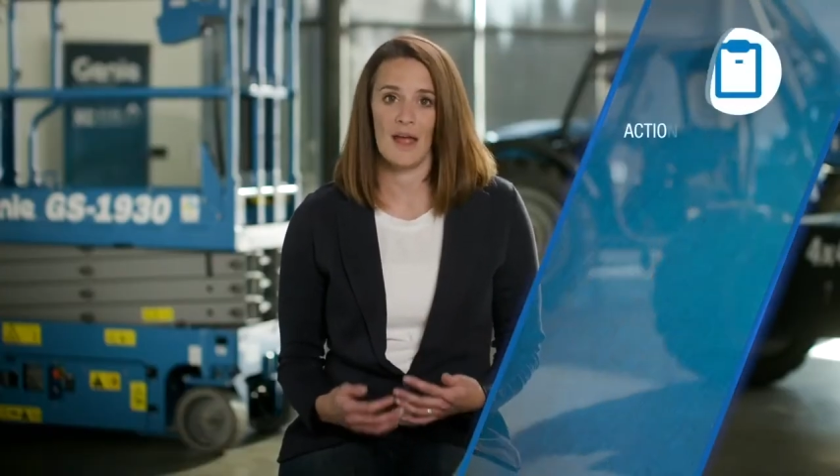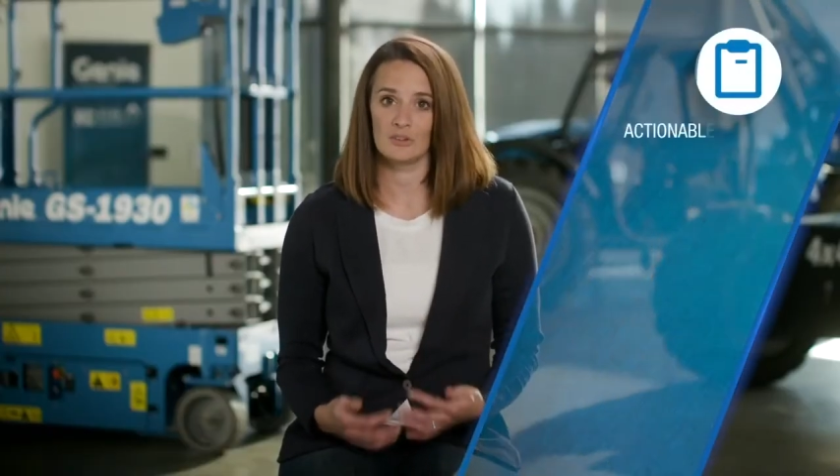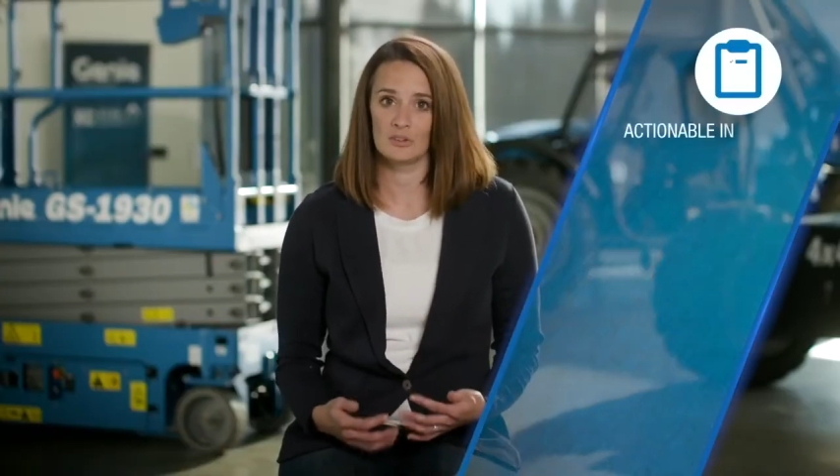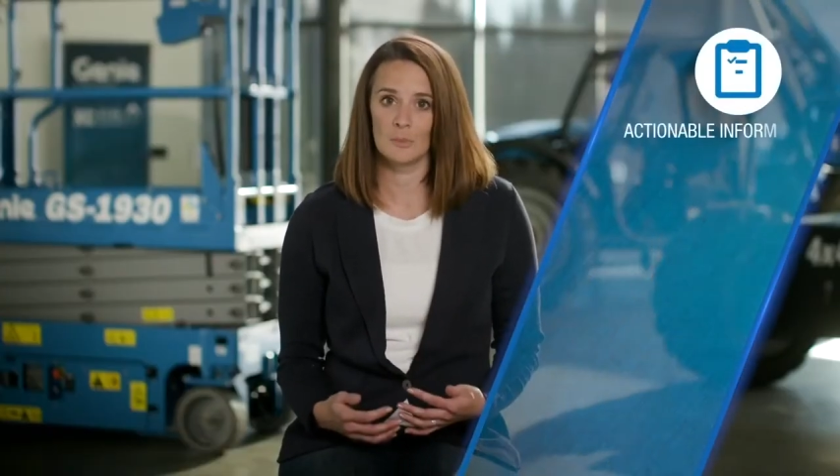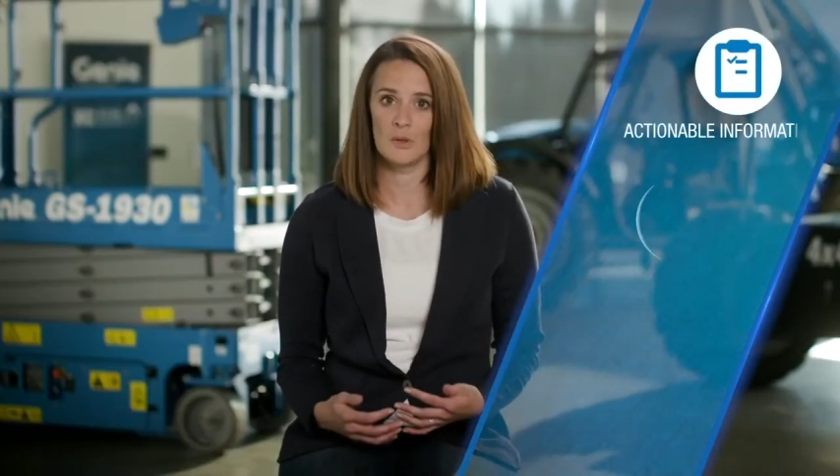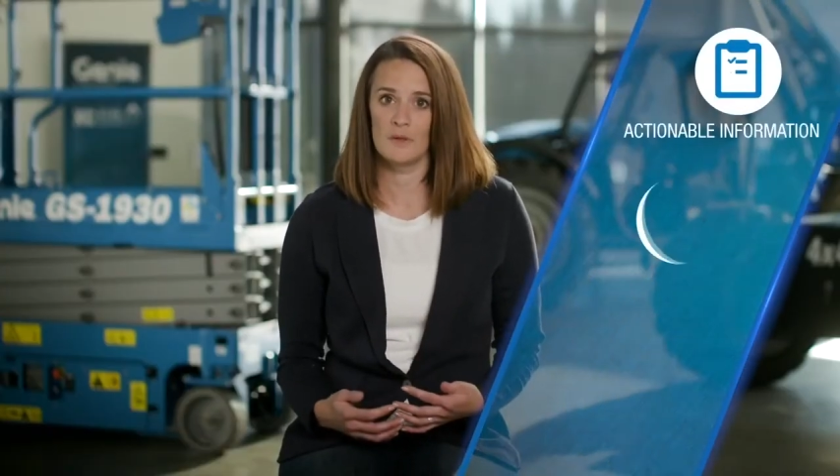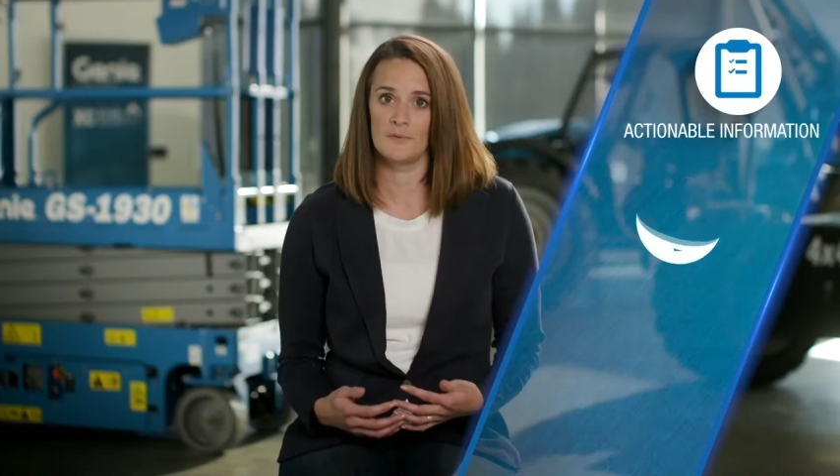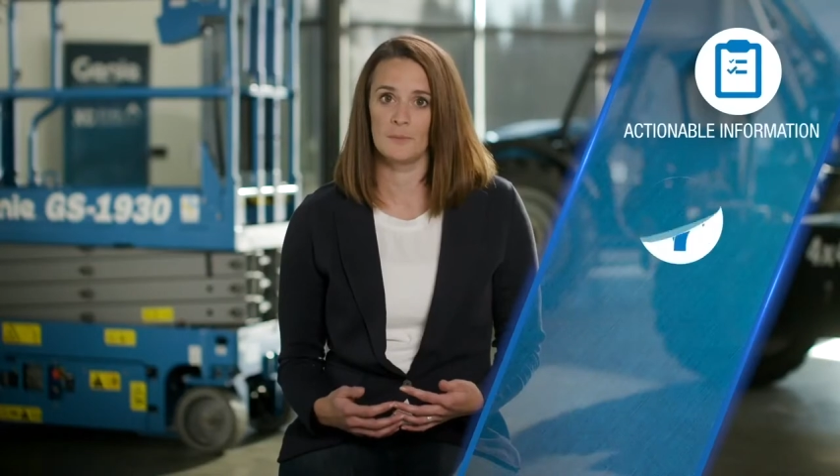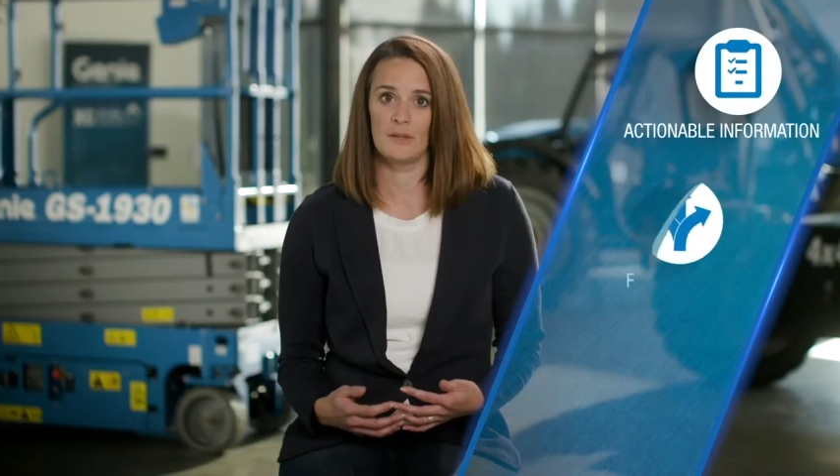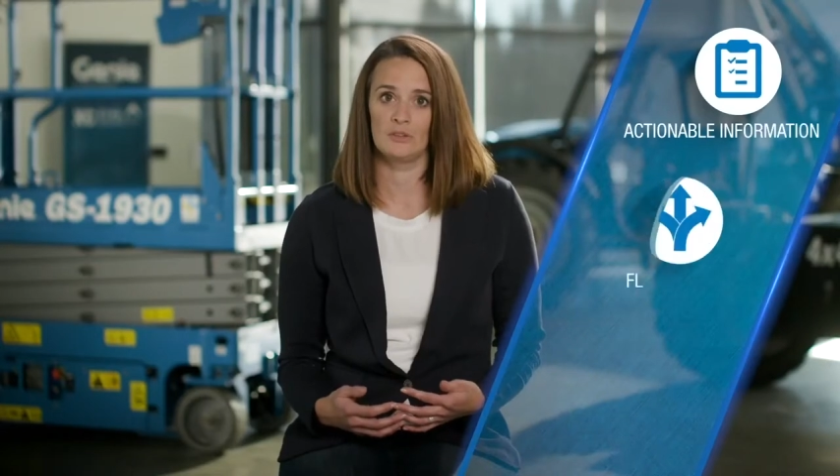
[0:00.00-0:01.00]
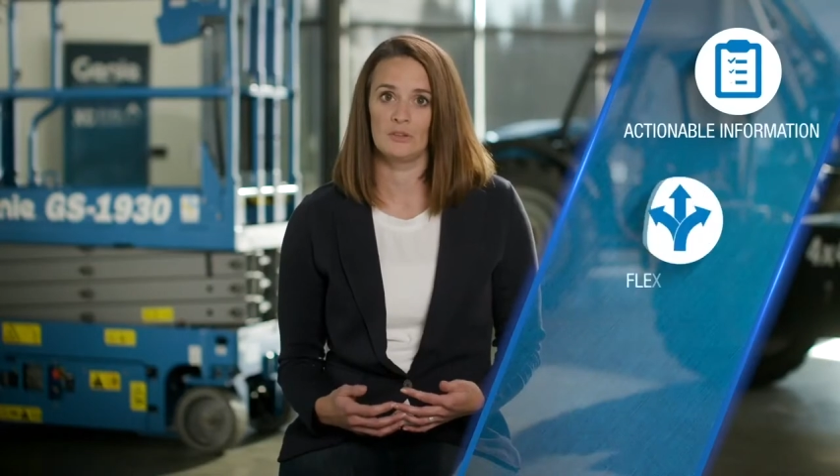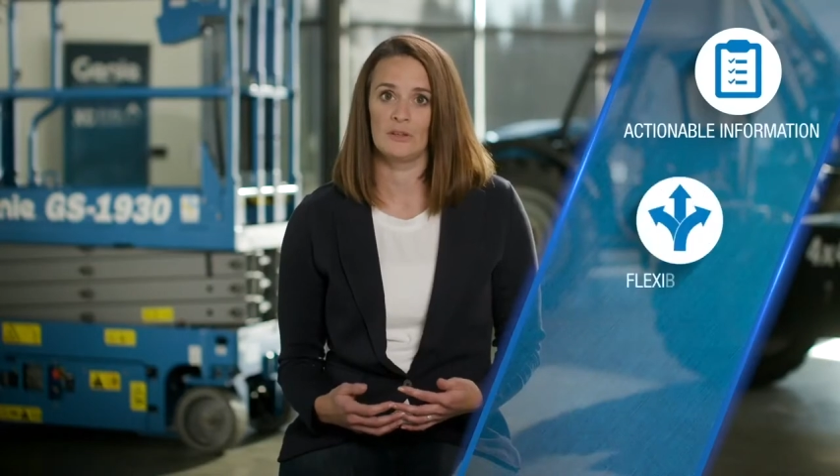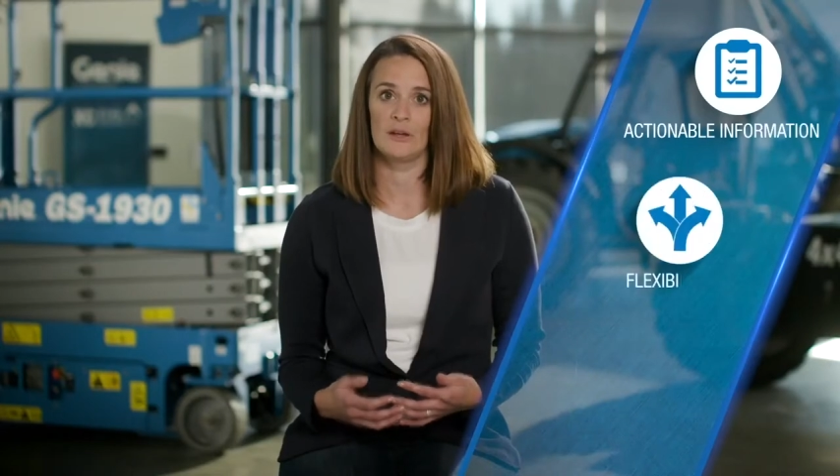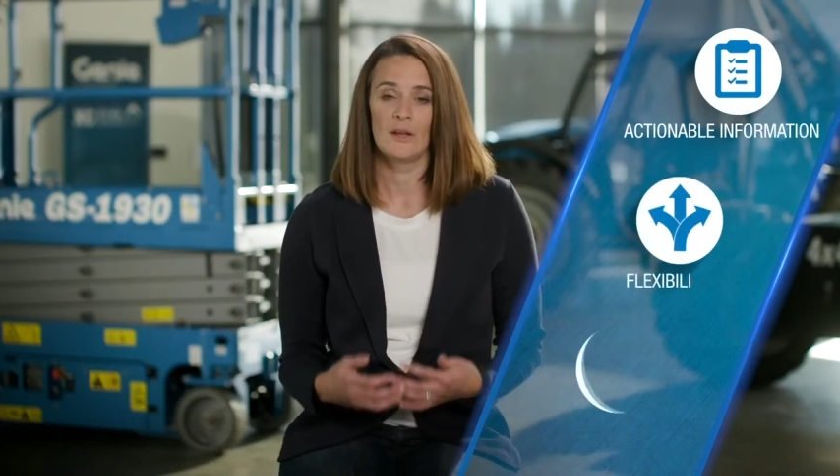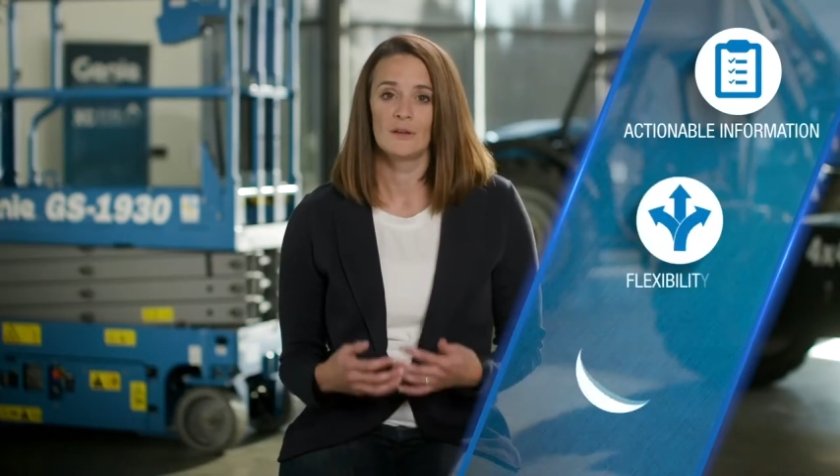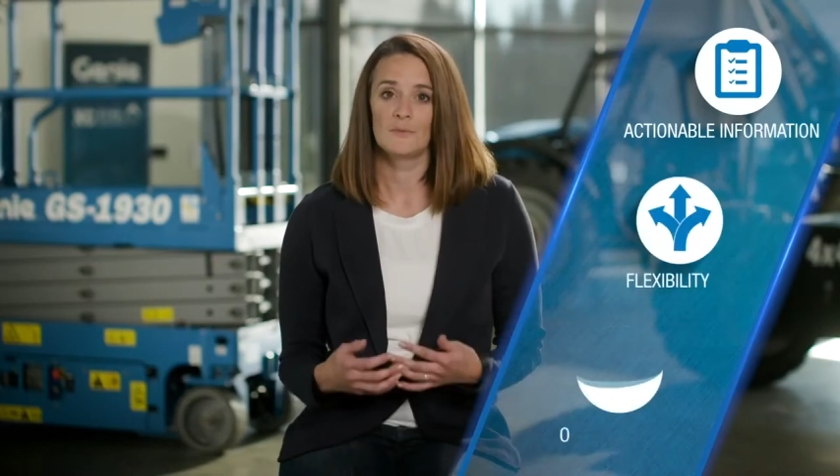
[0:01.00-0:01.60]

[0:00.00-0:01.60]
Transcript: actionable information,